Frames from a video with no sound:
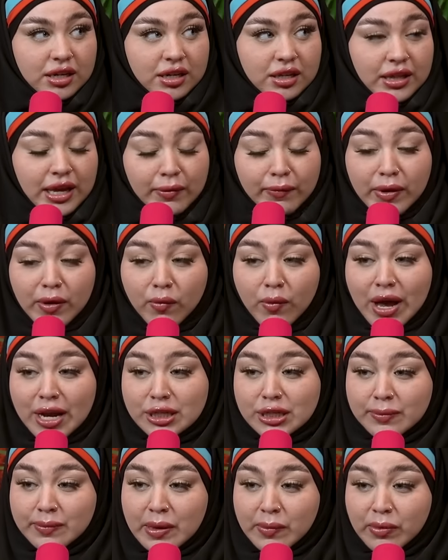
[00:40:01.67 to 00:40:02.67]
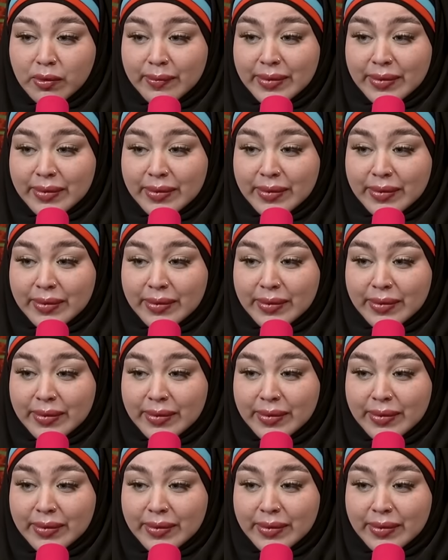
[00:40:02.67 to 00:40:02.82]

Like we were watching people